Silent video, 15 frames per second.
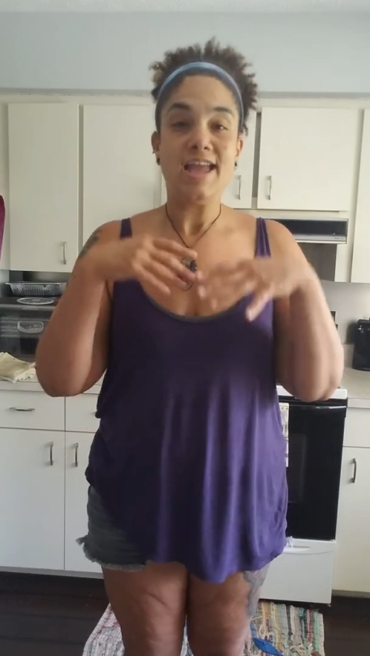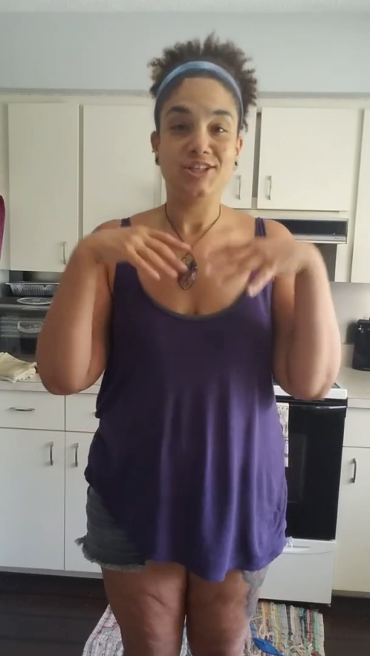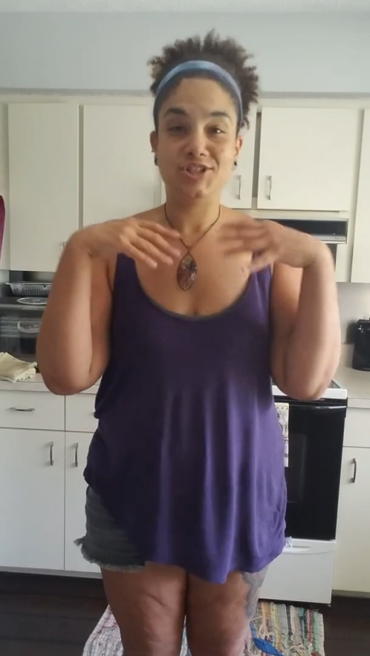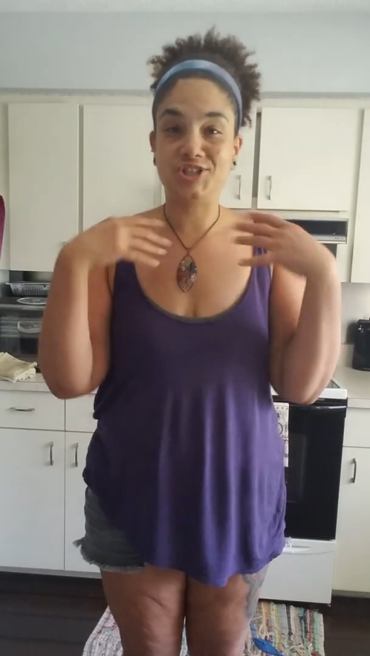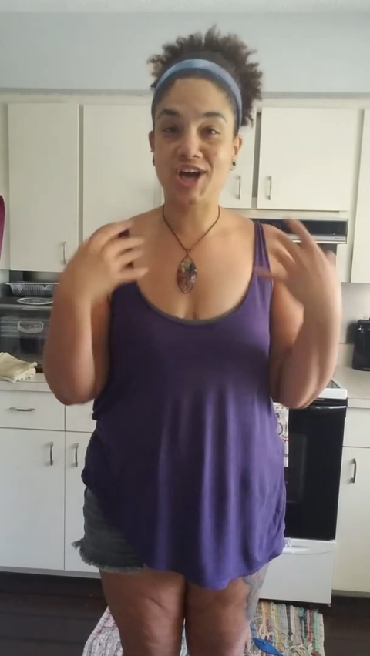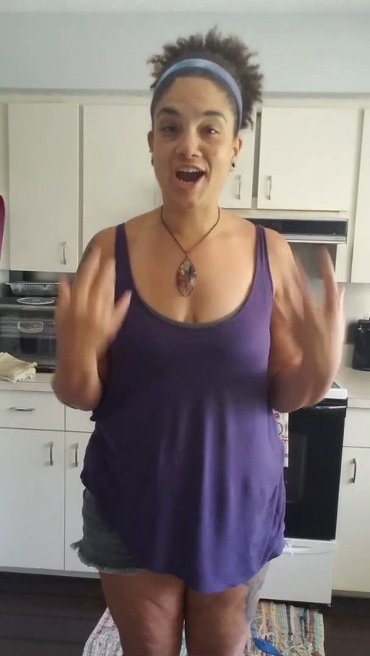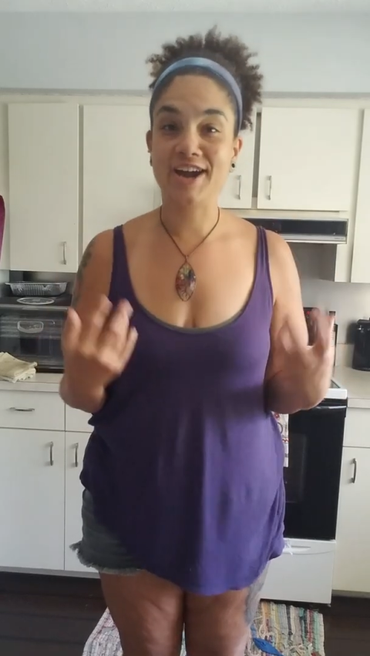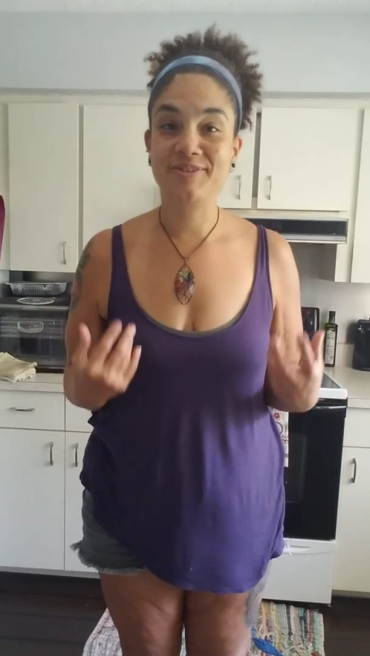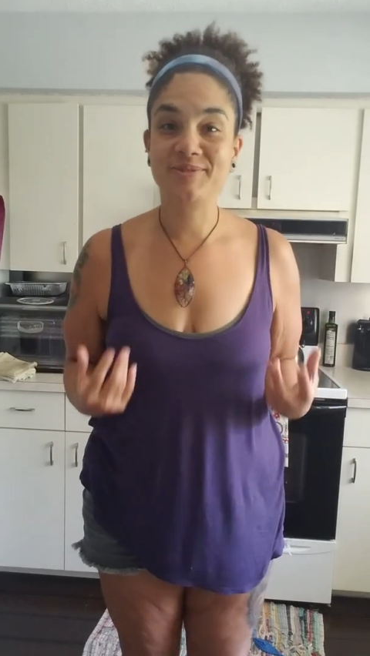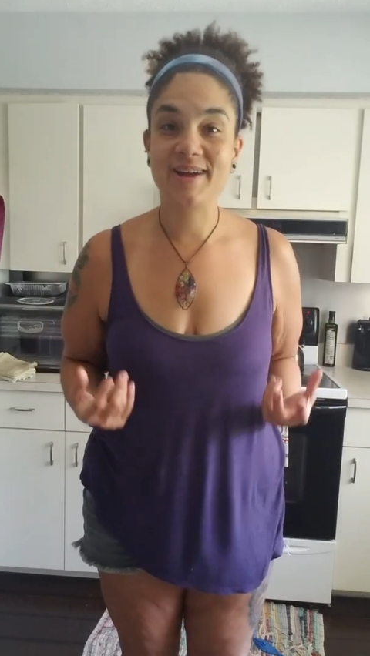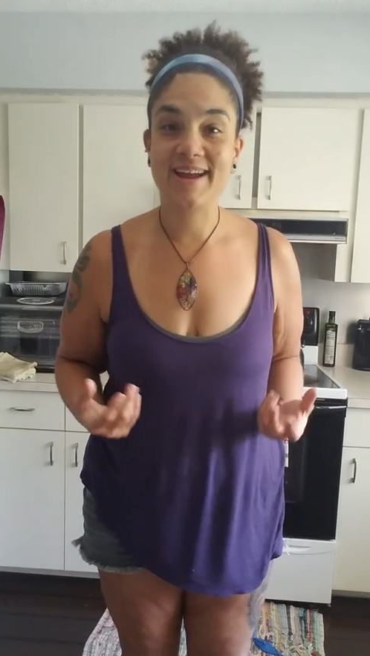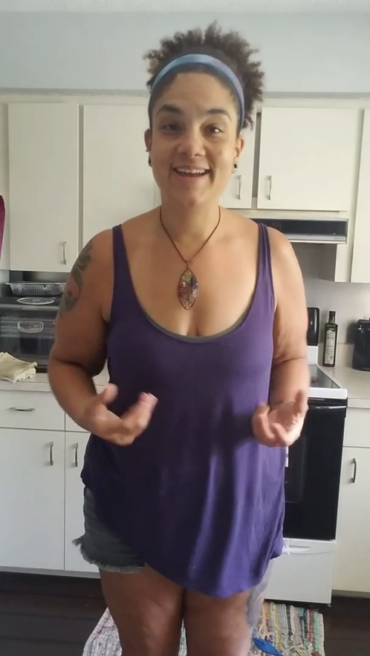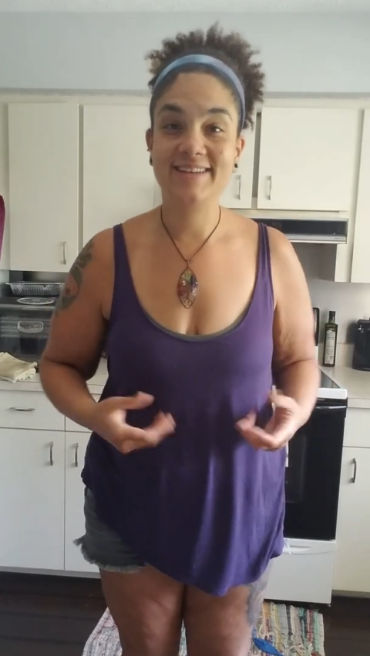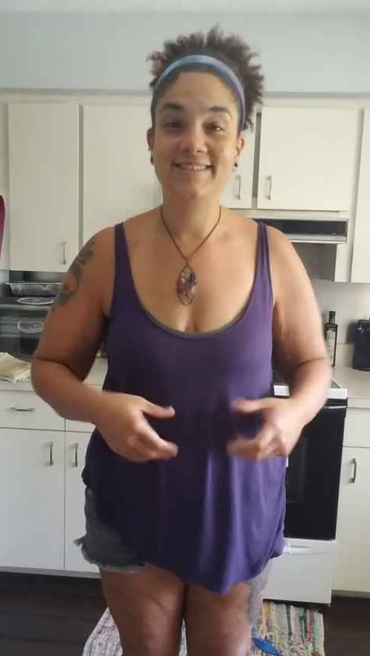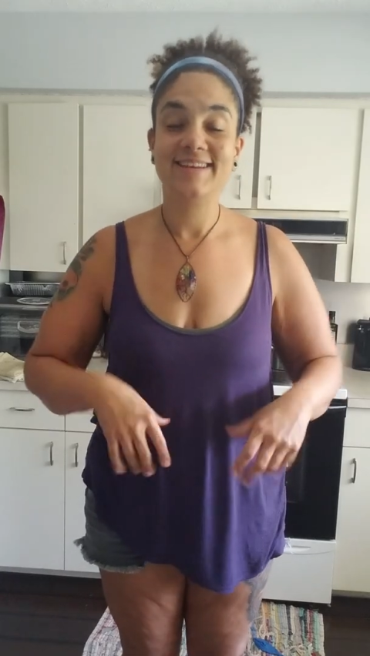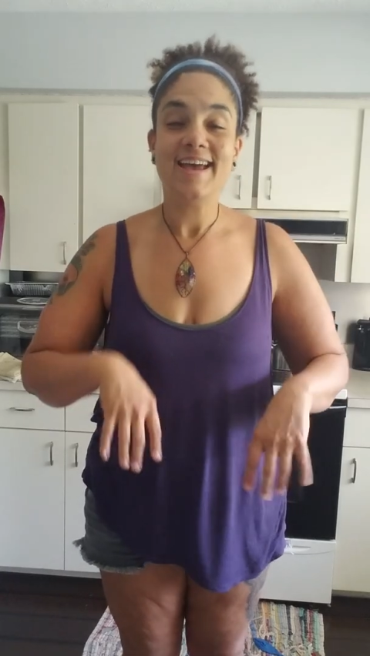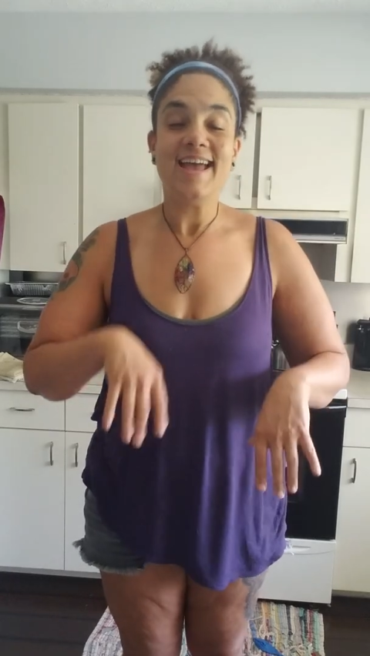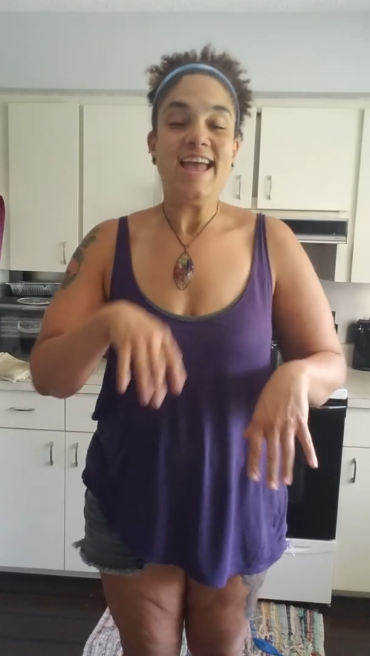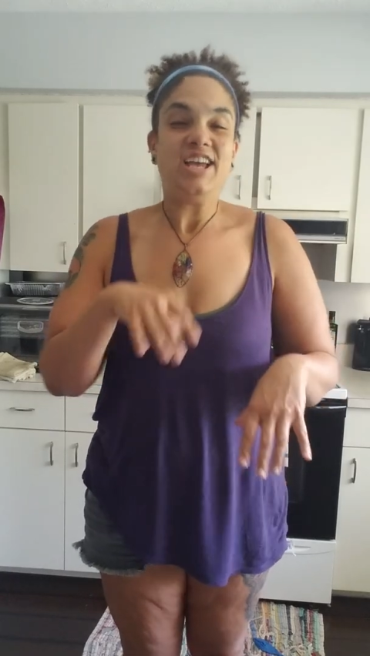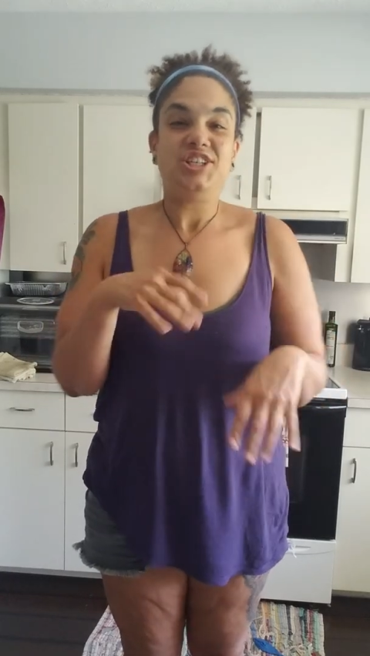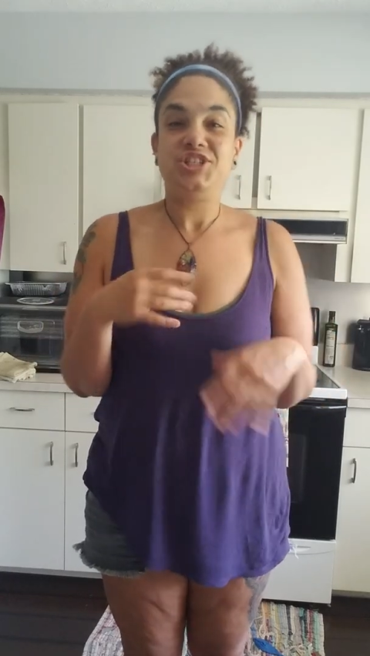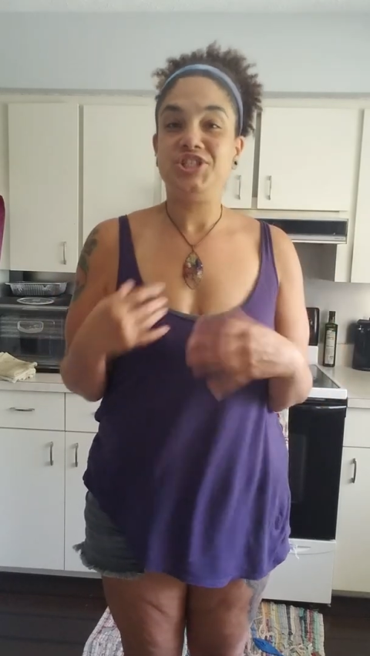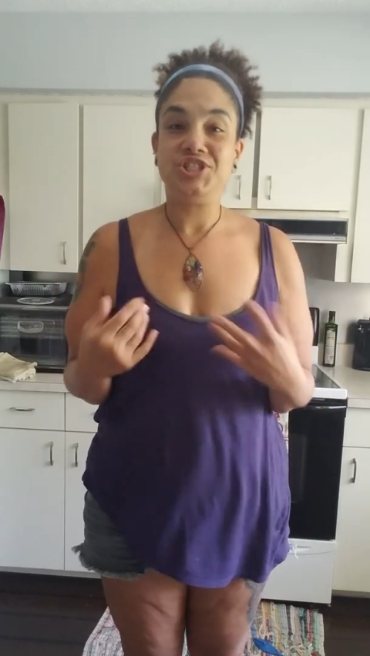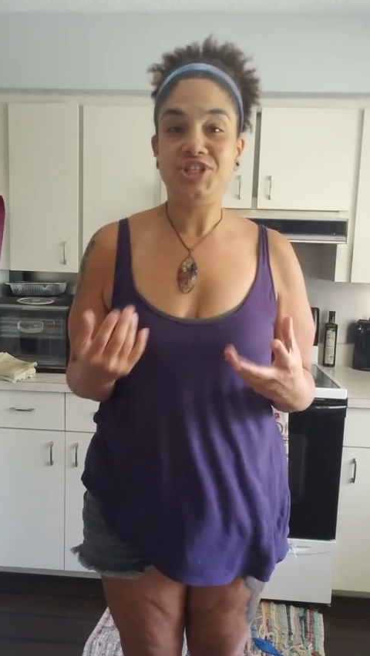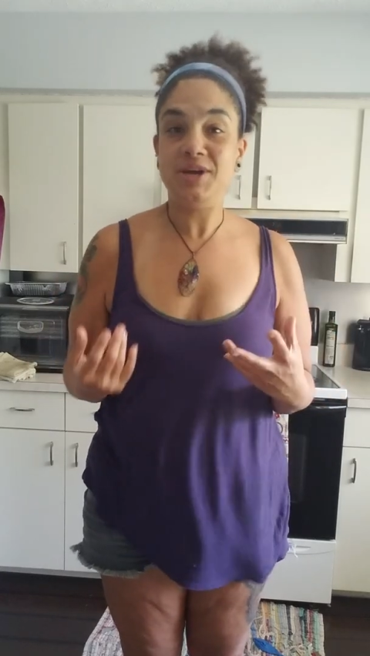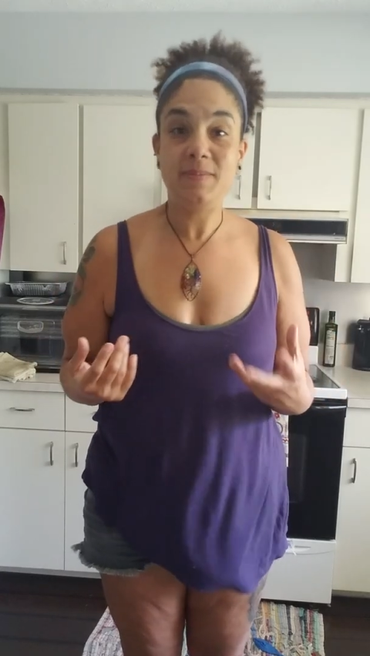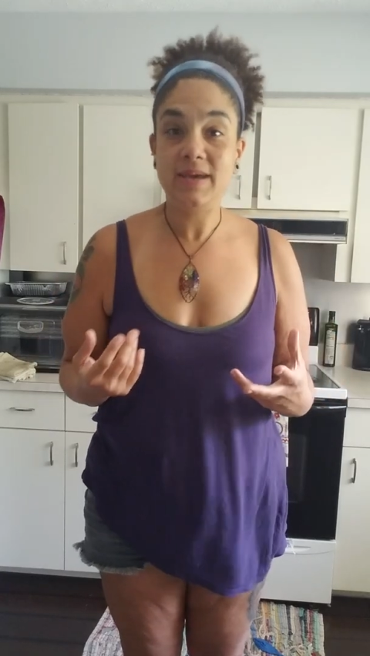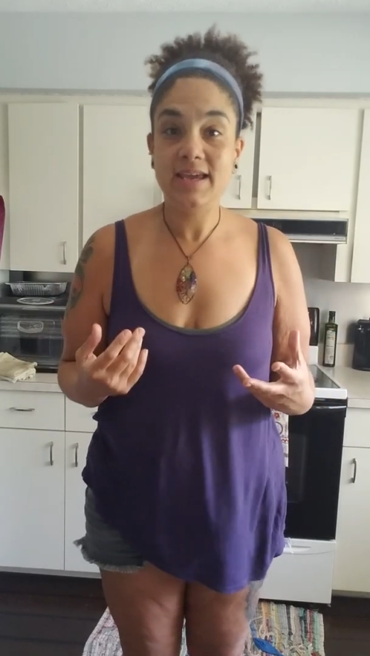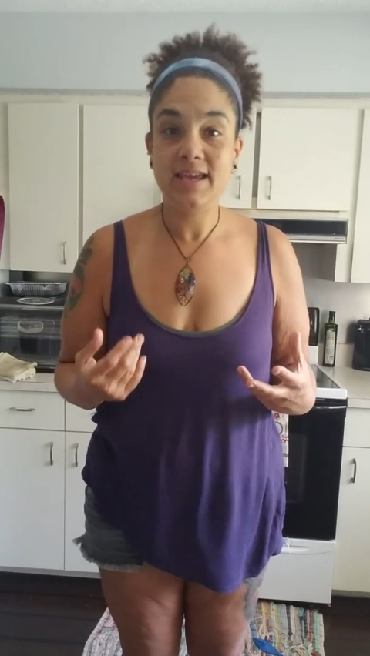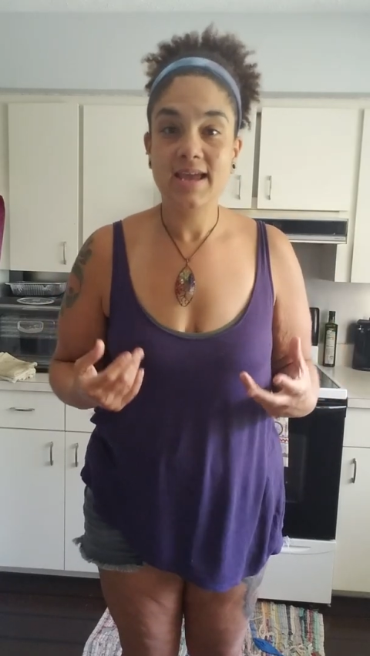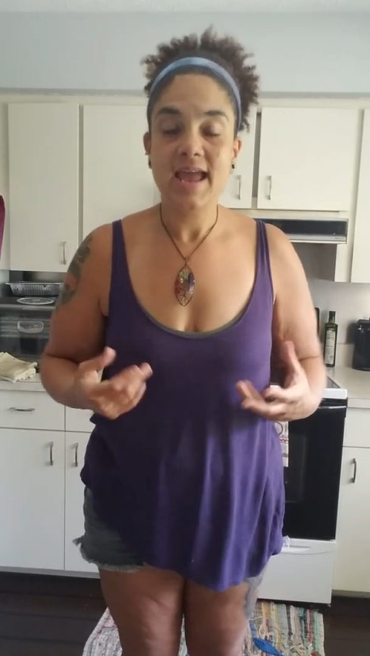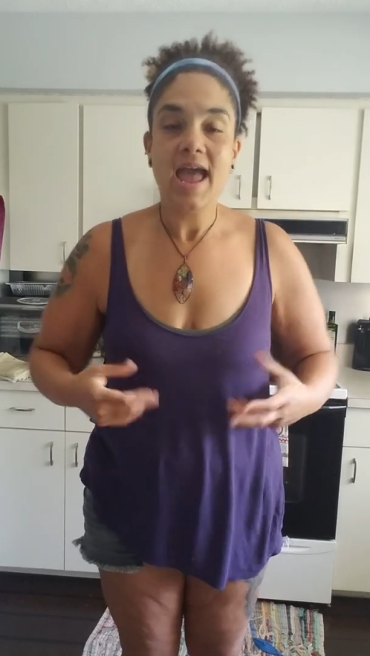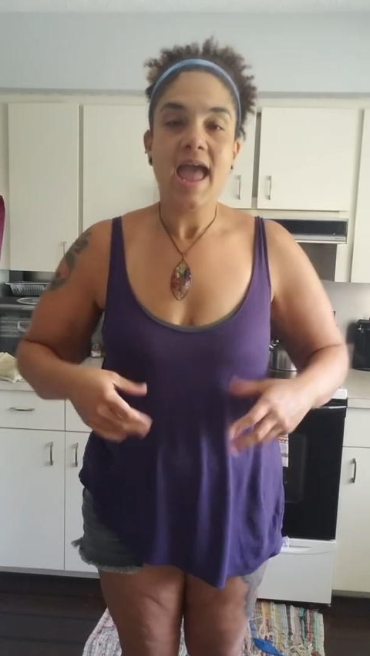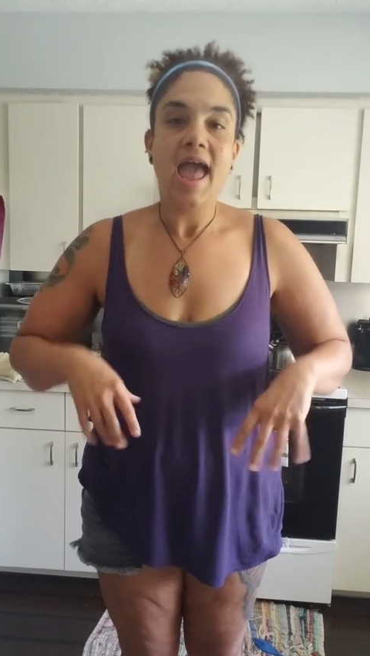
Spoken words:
gyrate, shimmy,